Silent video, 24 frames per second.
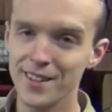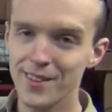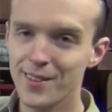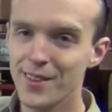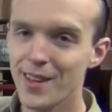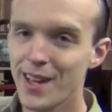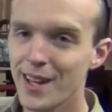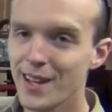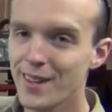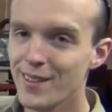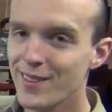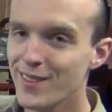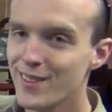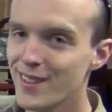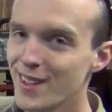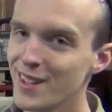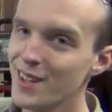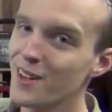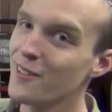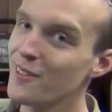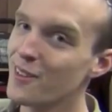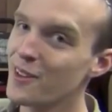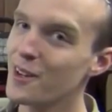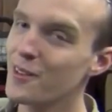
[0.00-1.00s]
just any
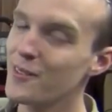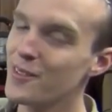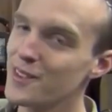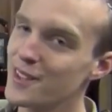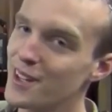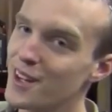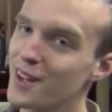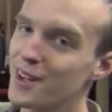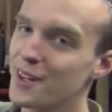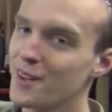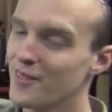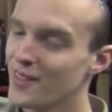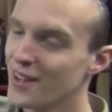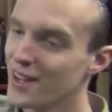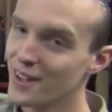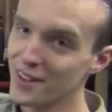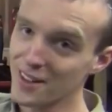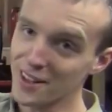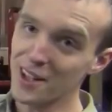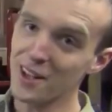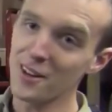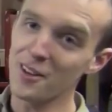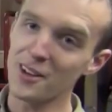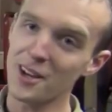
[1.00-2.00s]
steel, we're going to be talking
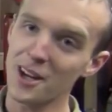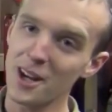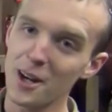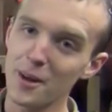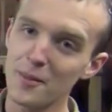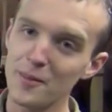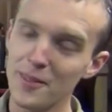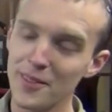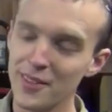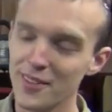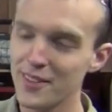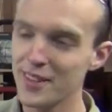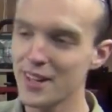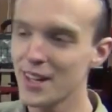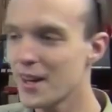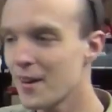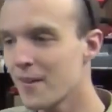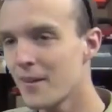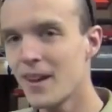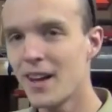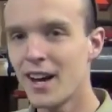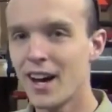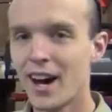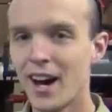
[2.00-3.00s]
about low carbon
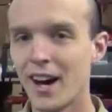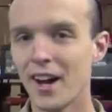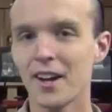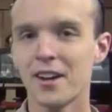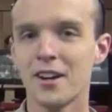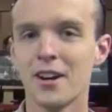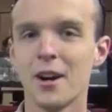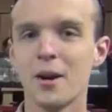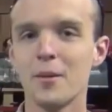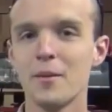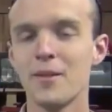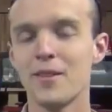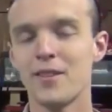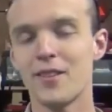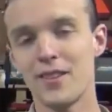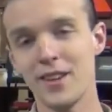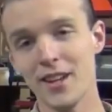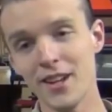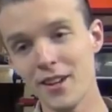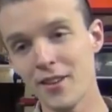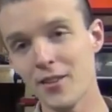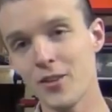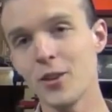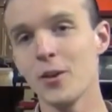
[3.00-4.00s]
steel, high carbon
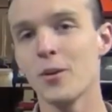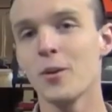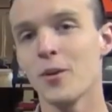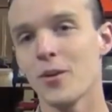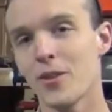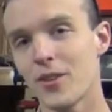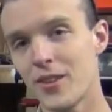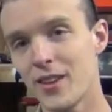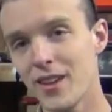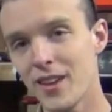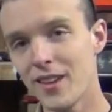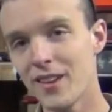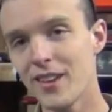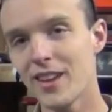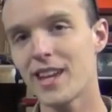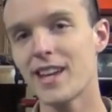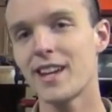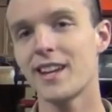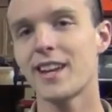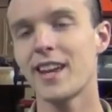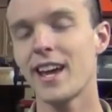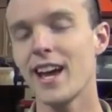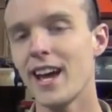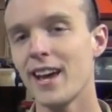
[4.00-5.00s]
steel, tool steel,
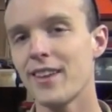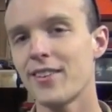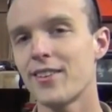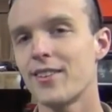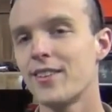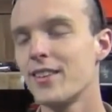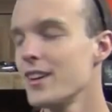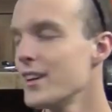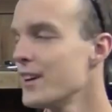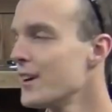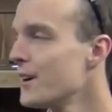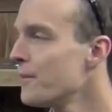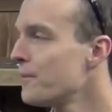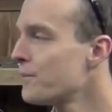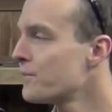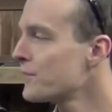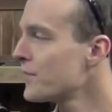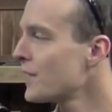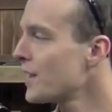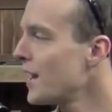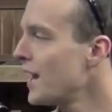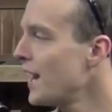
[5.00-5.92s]
and cast steel.